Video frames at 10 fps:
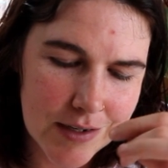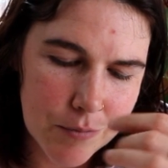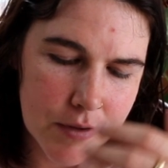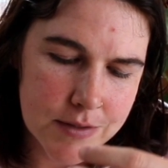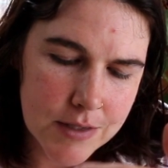up
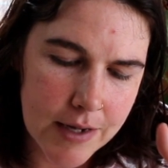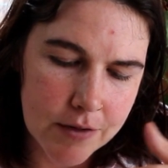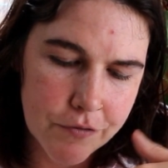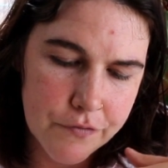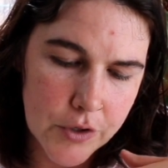with this kind
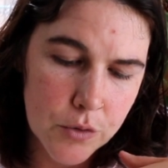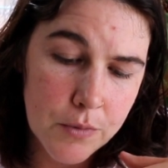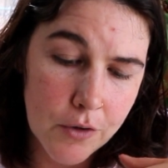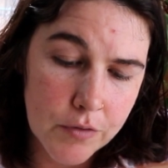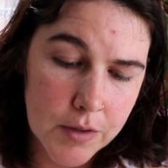of film
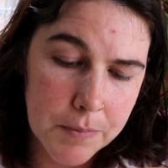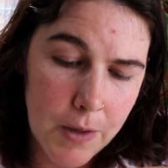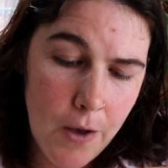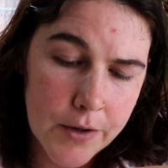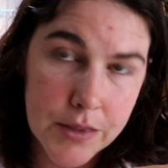over the
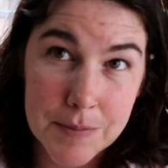block